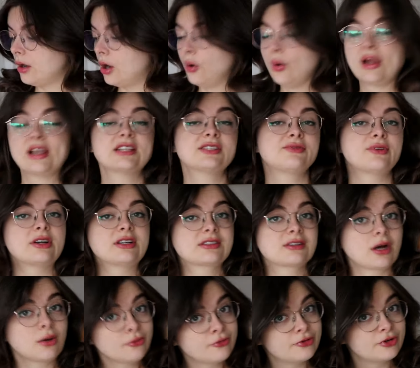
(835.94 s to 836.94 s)
Oh, and as far as
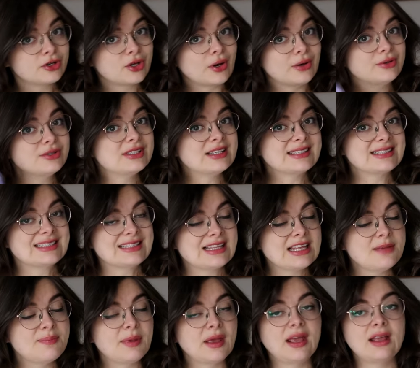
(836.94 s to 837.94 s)
comfort goes and
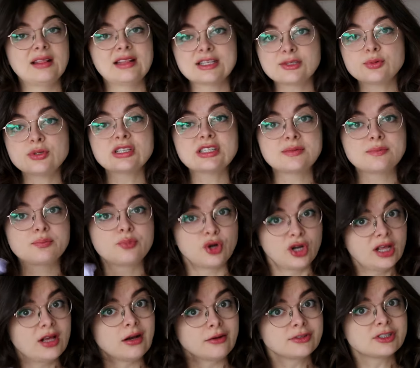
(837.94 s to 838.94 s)
sleeping, this was
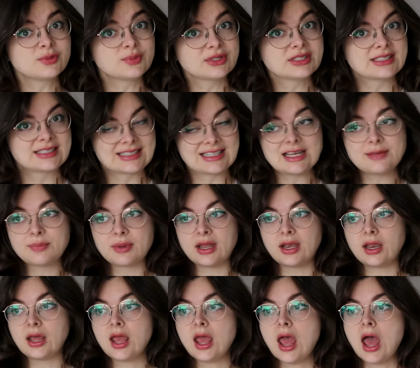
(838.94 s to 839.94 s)
pretty comfortable to sleep
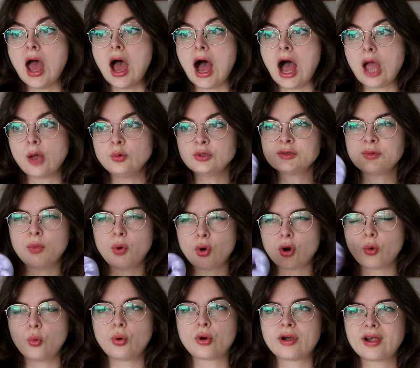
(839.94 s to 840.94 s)
in. I was
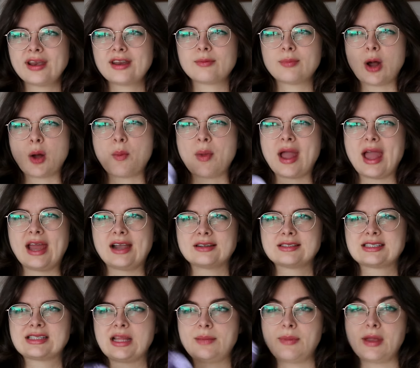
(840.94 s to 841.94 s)
more worried about my hair
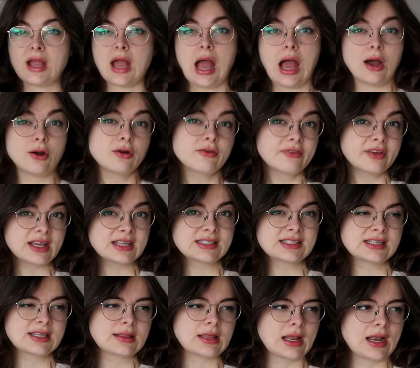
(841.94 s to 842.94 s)
slipping out of it
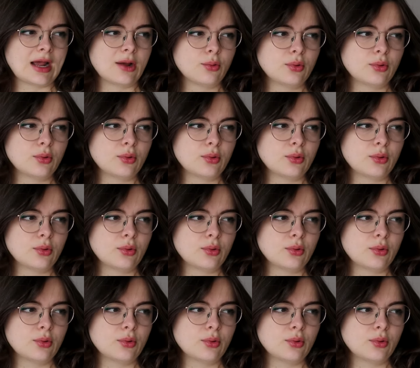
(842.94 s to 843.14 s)
than I